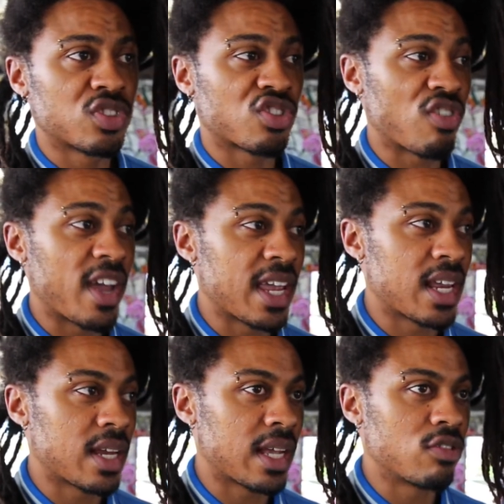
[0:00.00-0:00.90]

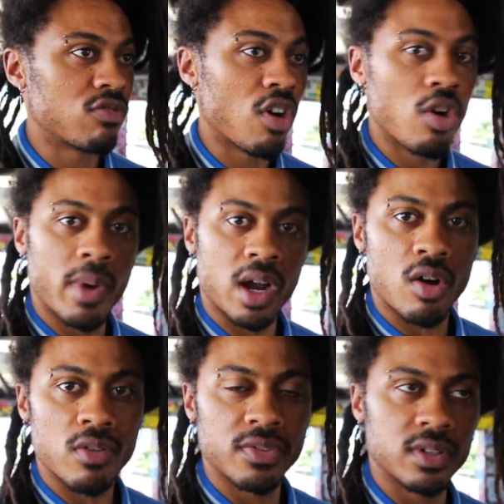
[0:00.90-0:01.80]
train and grow my
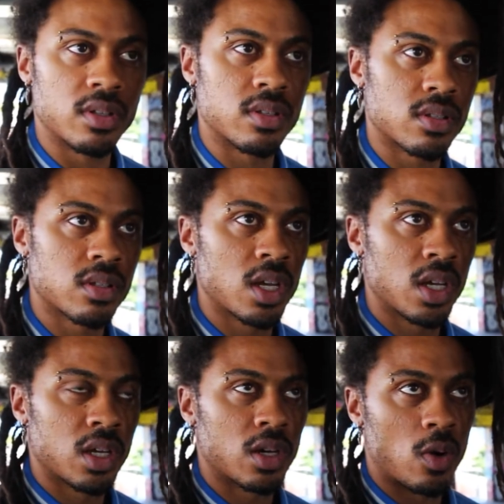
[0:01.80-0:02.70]
confidence?
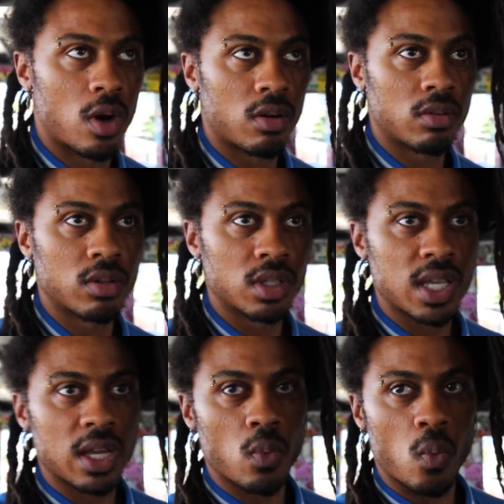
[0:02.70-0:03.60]
Well, you
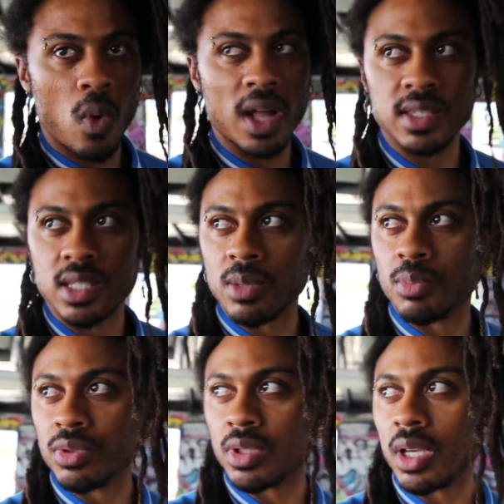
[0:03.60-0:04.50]
take one
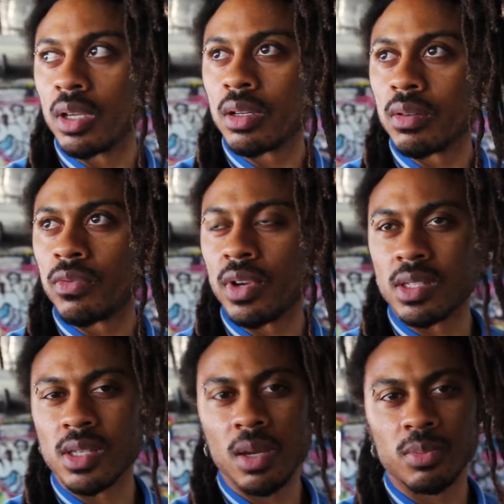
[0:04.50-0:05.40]
simple thing, for
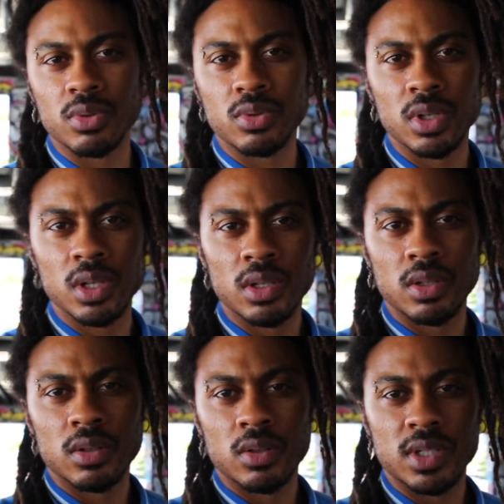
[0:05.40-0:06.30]
example,
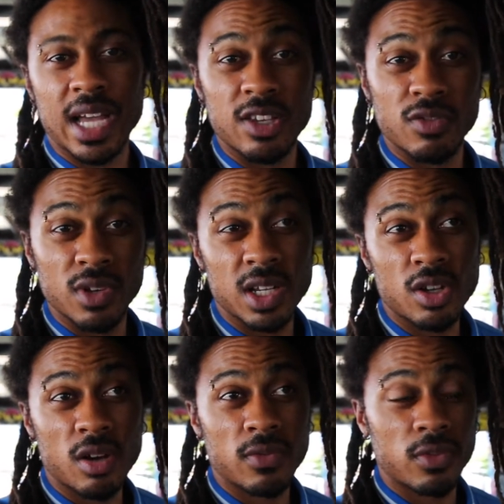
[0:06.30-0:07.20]
that you really
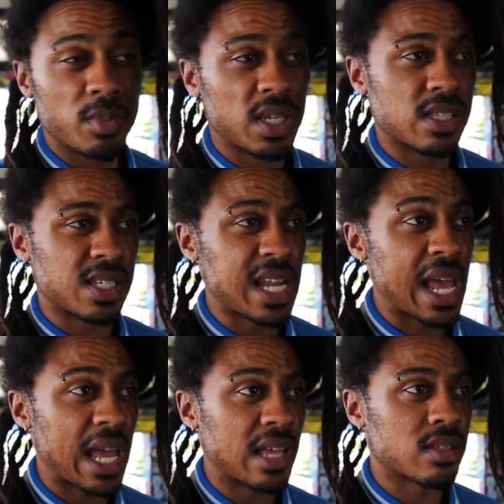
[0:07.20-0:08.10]
know. For me, it's
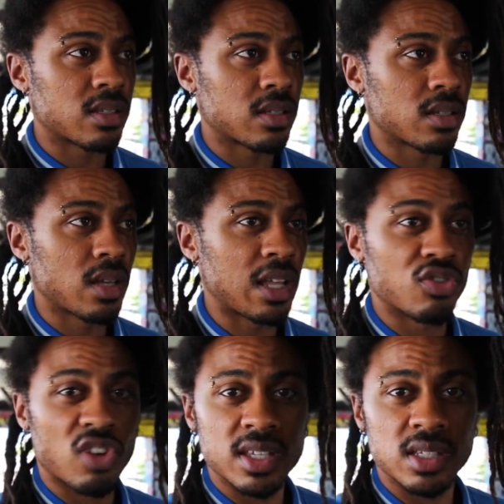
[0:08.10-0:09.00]
dance and
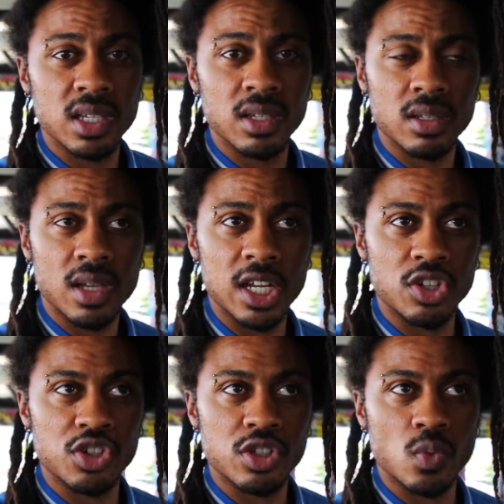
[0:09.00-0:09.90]
dressing, and you
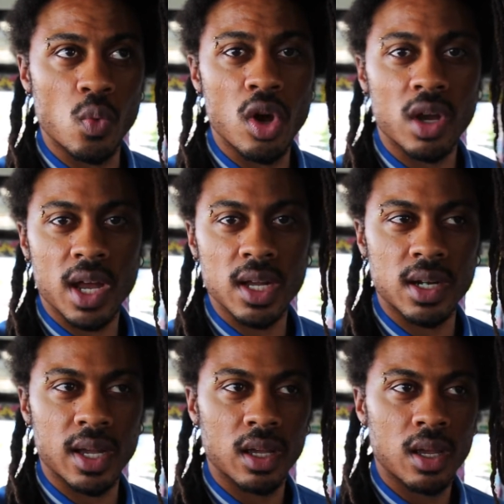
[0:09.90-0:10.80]
just work at
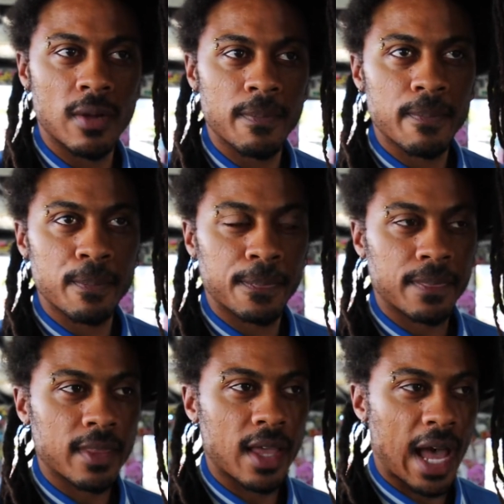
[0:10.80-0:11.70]
it. Like,
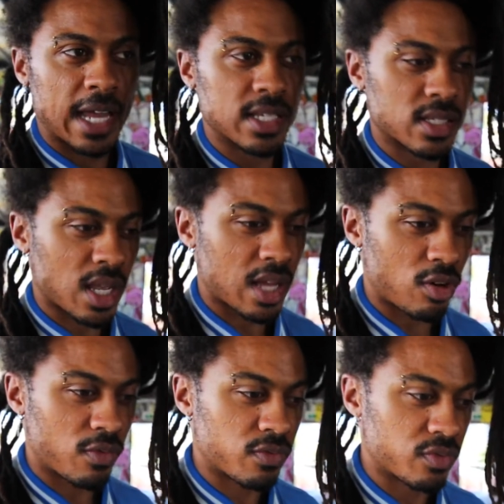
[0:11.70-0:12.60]
I didn't start
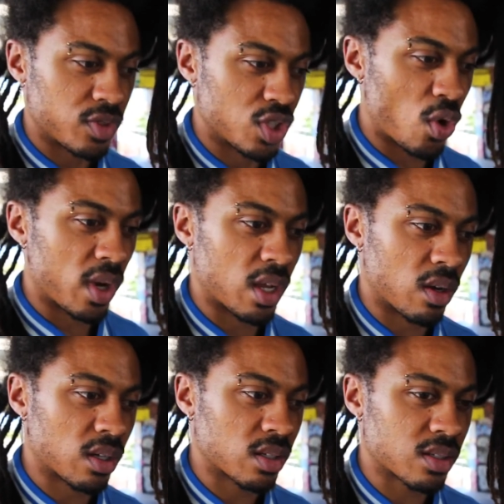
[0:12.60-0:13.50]
off knowing